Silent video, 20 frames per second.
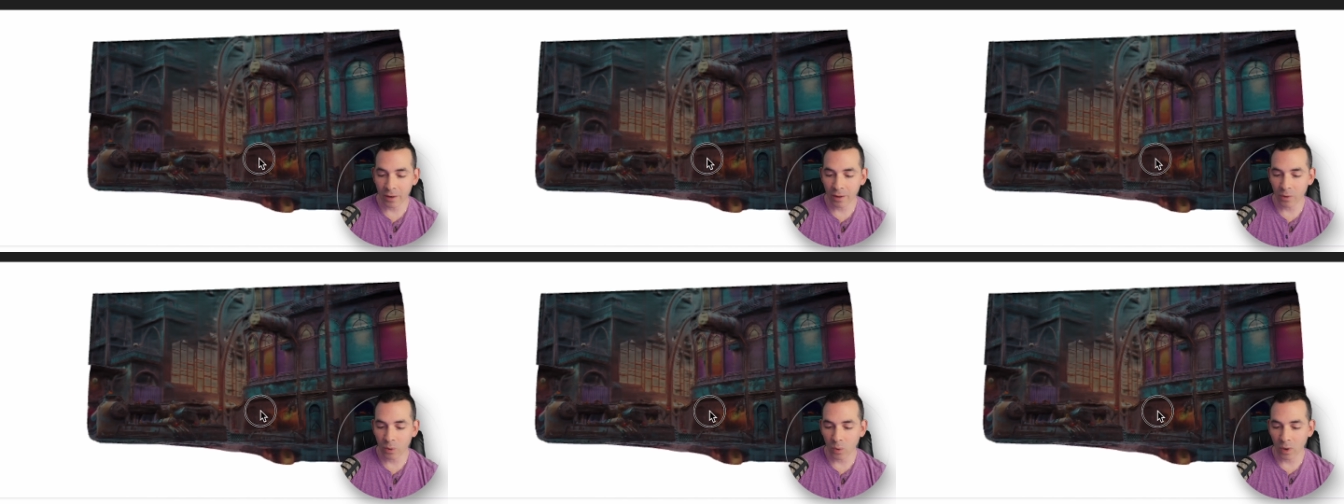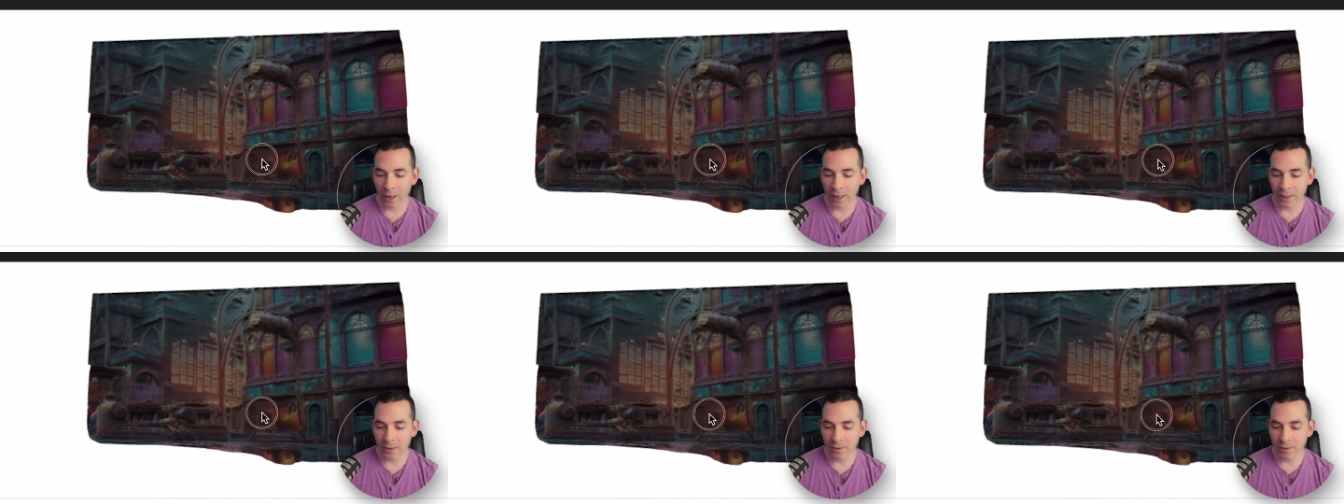
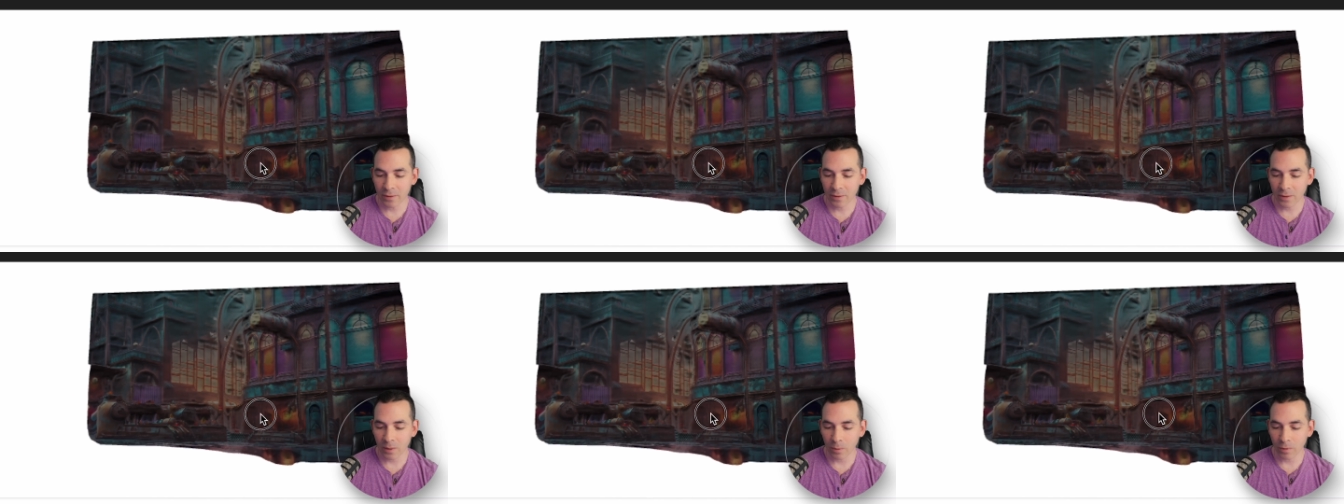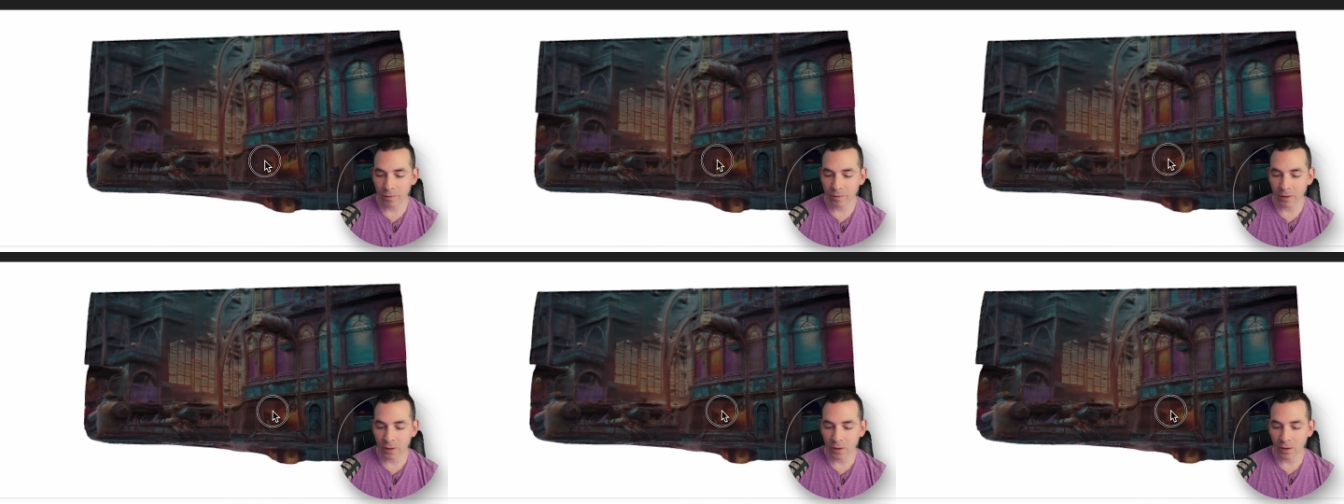otherwise some
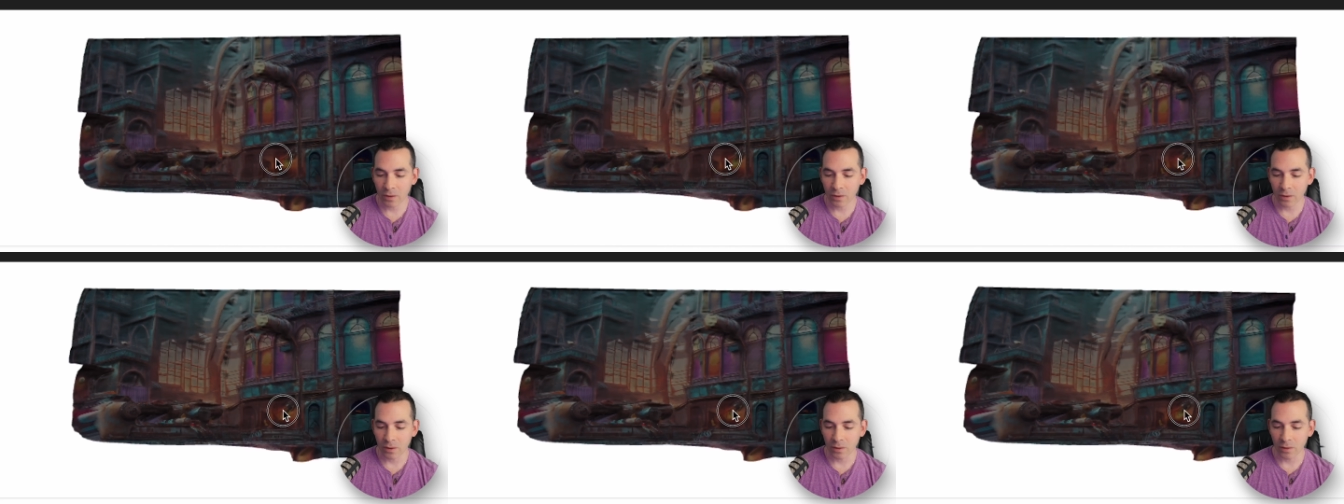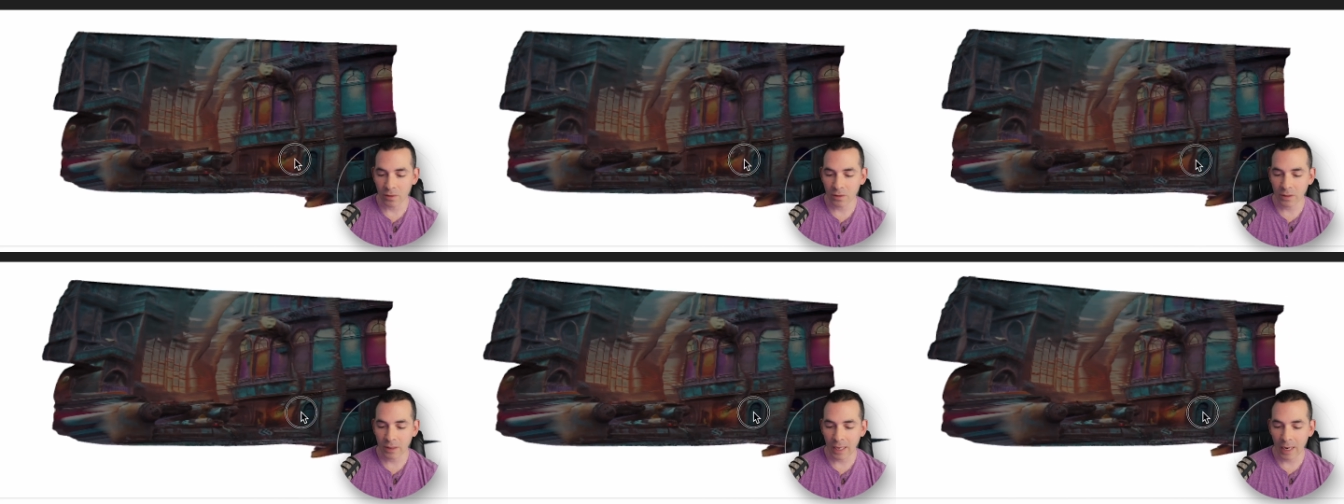of it looks a
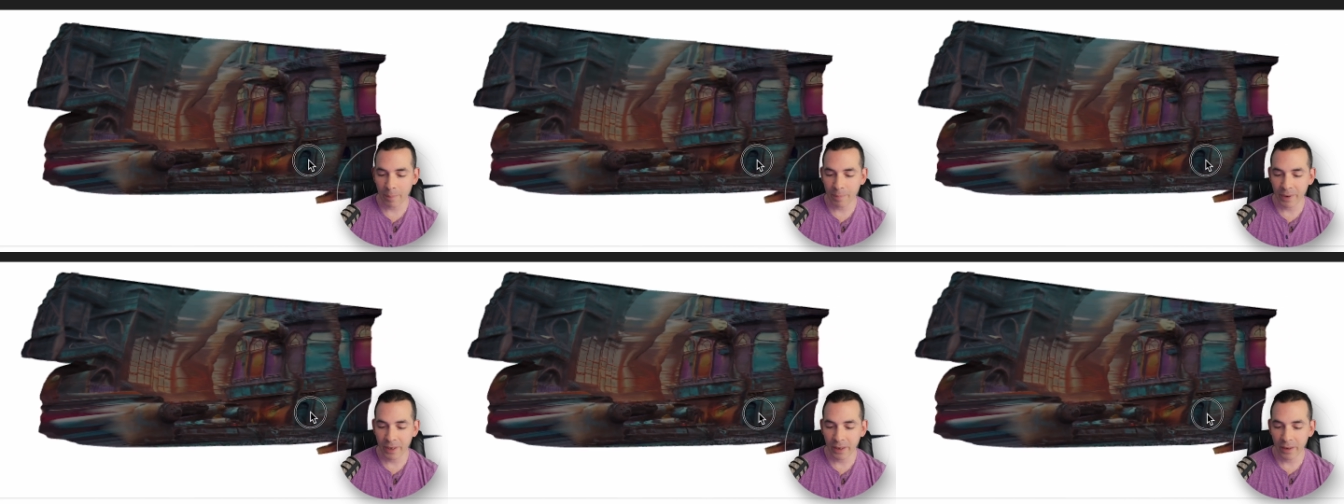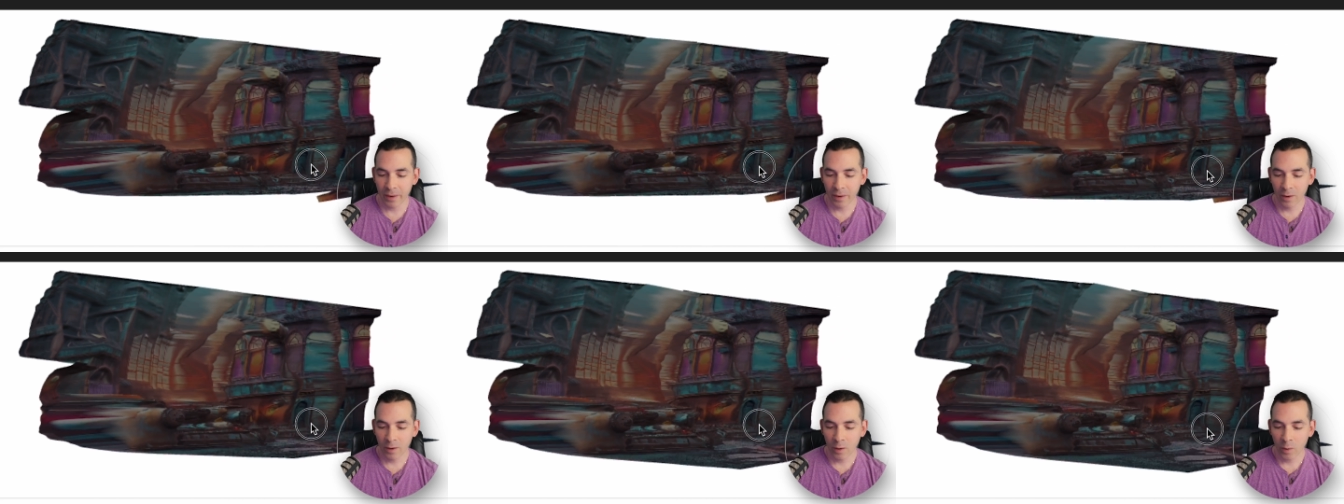little sloppy,